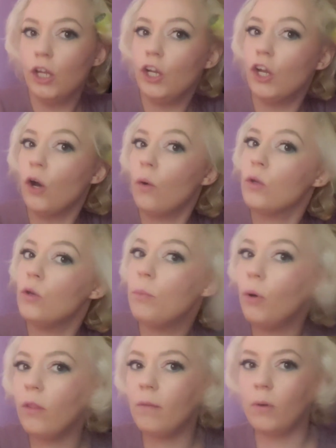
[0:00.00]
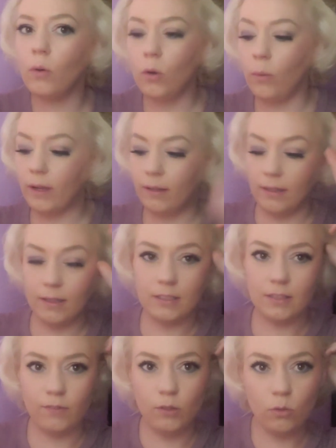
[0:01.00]
No, you pull them out quickly, because
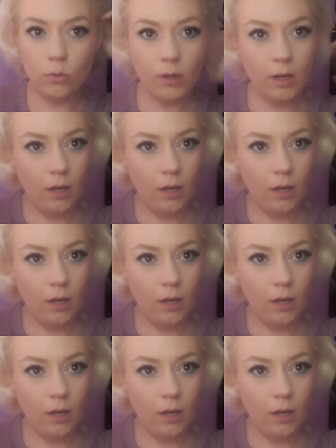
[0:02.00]
if you